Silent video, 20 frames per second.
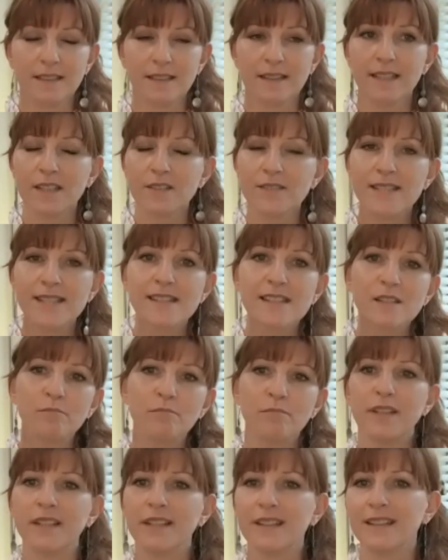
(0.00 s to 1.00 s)
There is
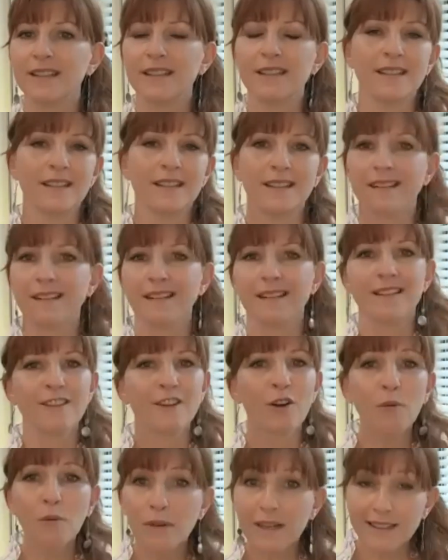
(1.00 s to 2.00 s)
simply
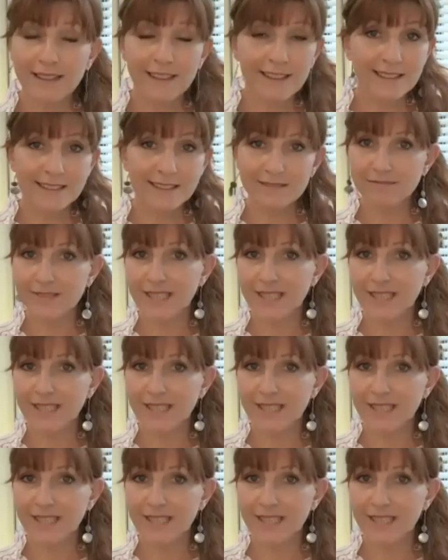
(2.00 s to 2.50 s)
no way